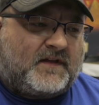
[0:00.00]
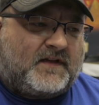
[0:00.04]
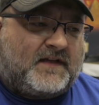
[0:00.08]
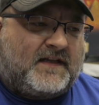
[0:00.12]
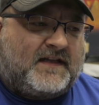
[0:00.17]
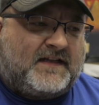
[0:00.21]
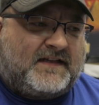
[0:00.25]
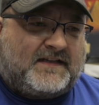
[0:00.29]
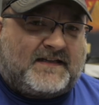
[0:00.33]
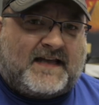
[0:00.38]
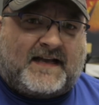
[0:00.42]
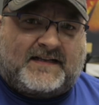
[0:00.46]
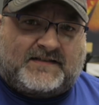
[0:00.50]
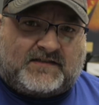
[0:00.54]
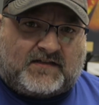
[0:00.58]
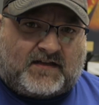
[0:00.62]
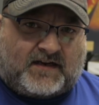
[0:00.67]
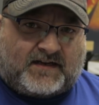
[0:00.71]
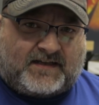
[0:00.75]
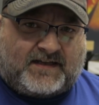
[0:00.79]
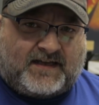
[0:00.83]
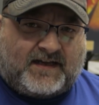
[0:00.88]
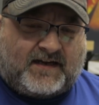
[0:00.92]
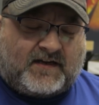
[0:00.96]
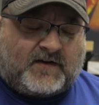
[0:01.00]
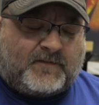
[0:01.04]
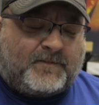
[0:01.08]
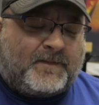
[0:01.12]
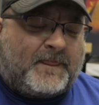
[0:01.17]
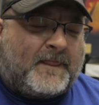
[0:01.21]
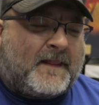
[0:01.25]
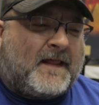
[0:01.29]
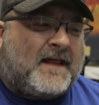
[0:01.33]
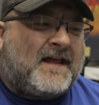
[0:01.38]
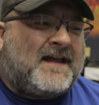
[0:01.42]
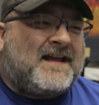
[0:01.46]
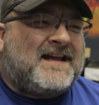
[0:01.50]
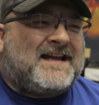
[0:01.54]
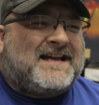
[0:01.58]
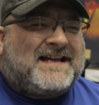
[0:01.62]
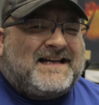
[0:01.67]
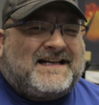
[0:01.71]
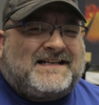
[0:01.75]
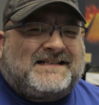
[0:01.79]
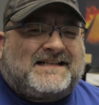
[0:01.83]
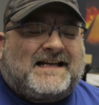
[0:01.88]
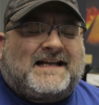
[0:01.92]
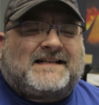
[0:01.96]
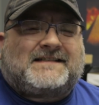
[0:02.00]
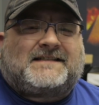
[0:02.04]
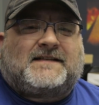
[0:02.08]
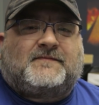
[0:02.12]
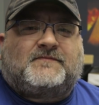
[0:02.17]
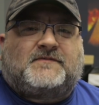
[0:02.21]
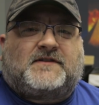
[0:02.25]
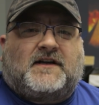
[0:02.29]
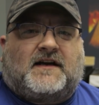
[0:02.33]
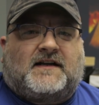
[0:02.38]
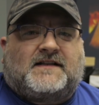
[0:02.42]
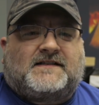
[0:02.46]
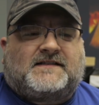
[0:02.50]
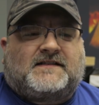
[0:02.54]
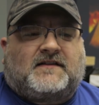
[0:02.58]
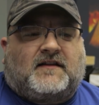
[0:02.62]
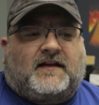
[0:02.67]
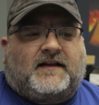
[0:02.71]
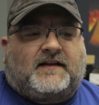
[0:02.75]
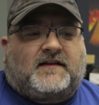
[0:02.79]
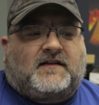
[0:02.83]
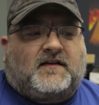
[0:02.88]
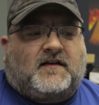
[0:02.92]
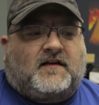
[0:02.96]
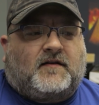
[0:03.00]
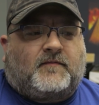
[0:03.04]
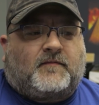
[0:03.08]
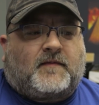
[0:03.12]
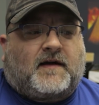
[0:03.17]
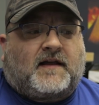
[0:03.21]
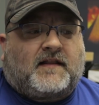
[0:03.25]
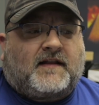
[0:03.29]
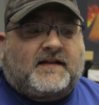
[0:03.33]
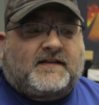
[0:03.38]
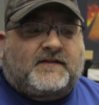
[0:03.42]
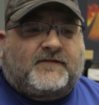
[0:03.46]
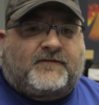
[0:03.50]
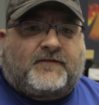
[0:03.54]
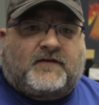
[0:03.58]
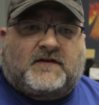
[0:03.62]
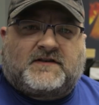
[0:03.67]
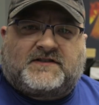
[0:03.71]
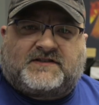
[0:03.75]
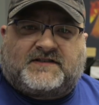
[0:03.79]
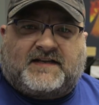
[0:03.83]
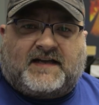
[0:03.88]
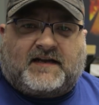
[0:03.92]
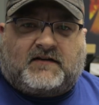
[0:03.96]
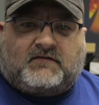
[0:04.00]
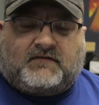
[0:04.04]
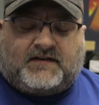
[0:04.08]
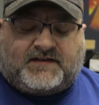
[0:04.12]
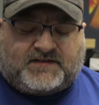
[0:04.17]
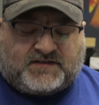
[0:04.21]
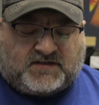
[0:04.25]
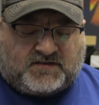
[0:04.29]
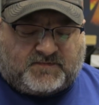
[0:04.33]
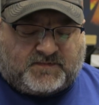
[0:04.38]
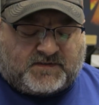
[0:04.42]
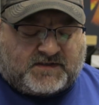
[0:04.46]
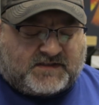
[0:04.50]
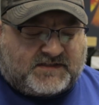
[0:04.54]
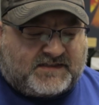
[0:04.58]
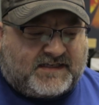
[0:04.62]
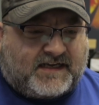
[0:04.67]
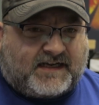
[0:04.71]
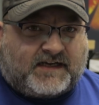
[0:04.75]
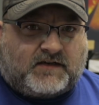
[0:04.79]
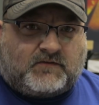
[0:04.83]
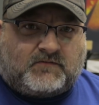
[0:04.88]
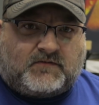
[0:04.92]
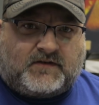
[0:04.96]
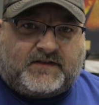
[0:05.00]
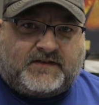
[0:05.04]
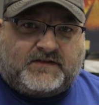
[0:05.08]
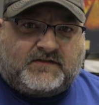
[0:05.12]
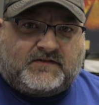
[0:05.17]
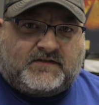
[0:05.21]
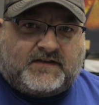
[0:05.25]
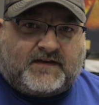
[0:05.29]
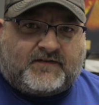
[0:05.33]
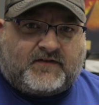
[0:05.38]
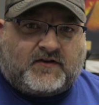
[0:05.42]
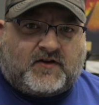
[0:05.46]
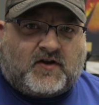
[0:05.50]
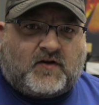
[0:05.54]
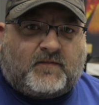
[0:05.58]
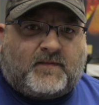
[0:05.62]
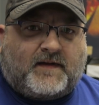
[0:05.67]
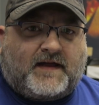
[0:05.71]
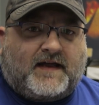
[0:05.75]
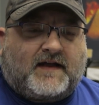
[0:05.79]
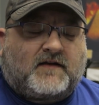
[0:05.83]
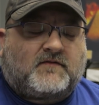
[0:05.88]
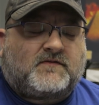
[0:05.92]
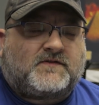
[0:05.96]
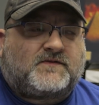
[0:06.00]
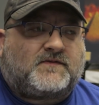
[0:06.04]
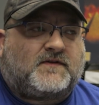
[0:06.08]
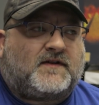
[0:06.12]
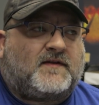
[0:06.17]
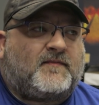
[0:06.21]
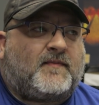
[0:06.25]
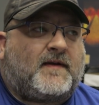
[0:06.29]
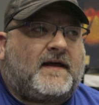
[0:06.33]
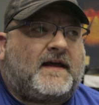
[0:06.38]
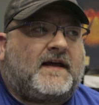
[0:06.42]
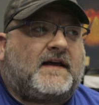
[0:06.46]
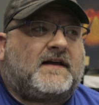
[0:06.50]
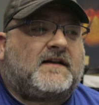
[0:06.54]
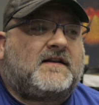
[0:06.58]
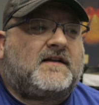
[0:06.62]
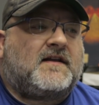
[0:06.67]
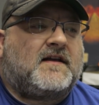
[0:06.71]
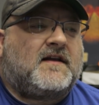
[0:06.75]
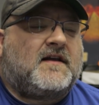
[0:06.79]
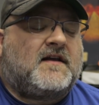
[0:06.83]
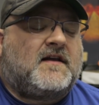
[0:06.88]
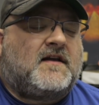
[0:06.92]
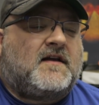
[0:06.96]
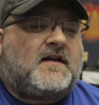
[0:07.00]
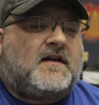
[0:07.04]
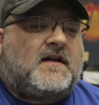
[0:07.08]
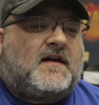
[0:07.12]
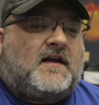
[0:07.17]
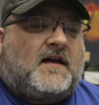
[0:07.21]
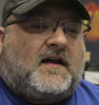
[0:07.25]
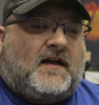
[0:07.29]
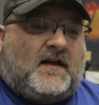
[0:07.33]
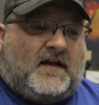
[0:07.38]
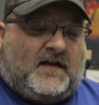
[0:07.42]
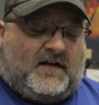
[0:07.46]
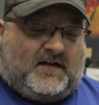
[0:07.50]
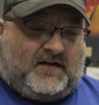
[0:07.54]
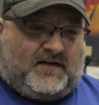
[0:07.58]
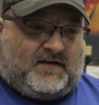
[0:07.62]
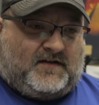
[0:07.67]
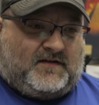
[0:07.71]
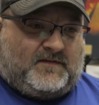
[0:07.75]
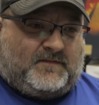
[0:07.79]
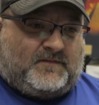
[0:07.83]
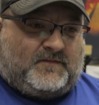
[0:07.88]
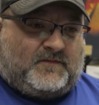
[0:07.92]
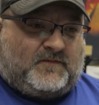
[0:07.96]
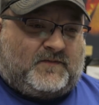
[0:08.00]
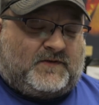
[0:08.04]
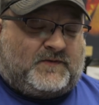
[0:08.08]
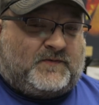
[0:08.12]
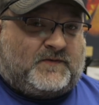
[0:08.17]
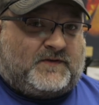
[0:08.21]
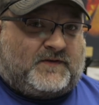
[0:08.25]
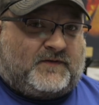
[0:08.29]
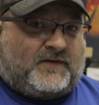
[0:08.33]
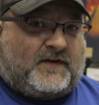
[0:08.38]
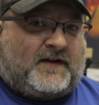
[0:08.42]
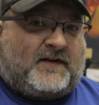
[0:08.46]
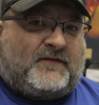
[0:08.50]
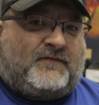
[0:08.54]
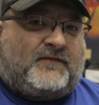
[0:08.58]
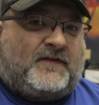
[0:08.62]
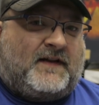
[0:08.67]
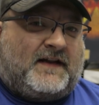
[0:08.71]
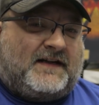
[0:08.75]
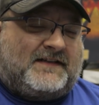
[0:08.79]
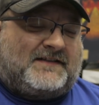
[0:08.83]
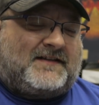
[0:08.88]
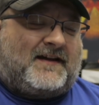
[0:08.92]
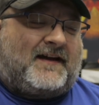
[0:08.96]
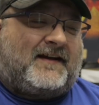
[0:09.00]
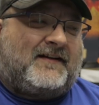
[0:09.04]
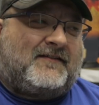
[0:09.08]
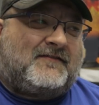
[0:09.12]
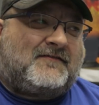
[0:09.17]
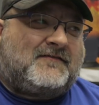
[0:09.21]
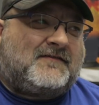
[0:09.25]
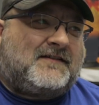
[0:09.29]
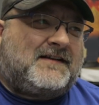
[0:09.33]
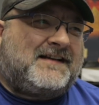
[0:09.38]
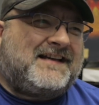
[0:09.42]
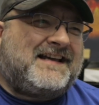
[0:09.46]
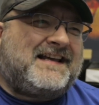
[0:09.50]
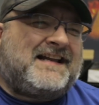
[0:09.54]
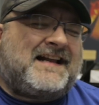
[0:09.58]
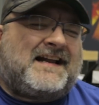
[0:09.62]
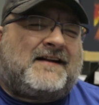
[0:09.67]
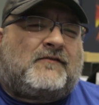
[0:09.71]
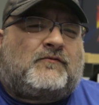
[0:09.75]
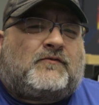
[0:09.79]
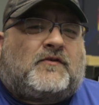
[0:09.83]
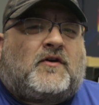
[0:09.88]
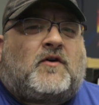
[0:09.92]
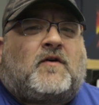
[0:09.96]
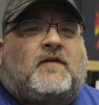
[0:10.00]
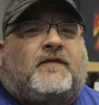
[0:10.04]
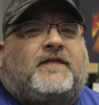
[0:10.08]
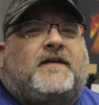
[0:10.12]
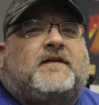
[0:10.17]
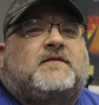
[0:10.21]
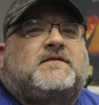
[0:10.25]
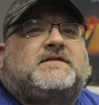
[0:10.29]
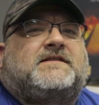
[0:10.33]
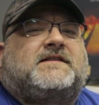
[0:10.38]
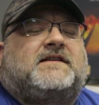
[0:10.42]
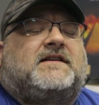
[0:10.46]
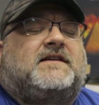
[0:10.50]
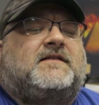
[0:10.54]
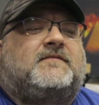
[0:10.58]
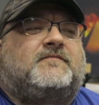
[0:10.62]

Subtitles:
he takes a lot of care. He's had some duds, like, I like the first Jack Reacher, but the second one, Never Go Back, was really bad, which was a very fitting title. And I don't know if there was